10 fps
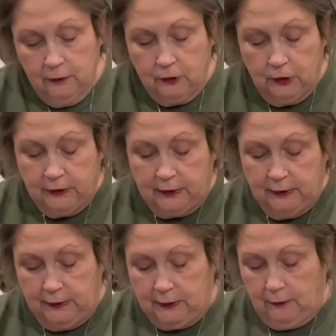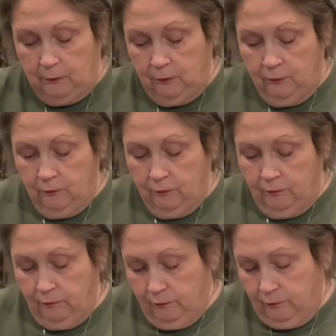just in some
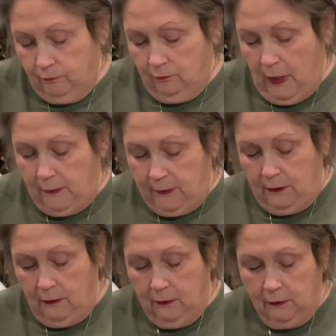maybe